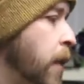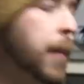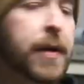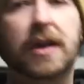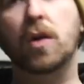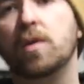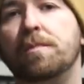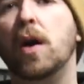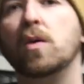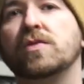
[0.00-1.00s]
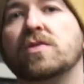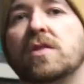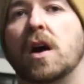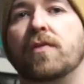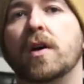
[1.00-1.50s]
But I'm going to get all the bolts and
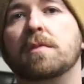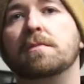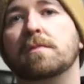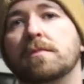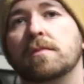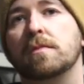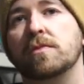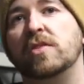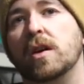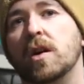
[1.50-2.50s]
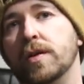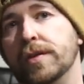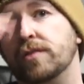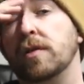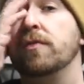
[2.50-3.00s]
stuff, zinc
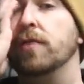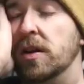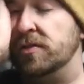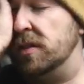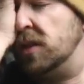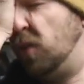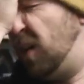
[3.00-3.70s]
coated and stuff first, and then nice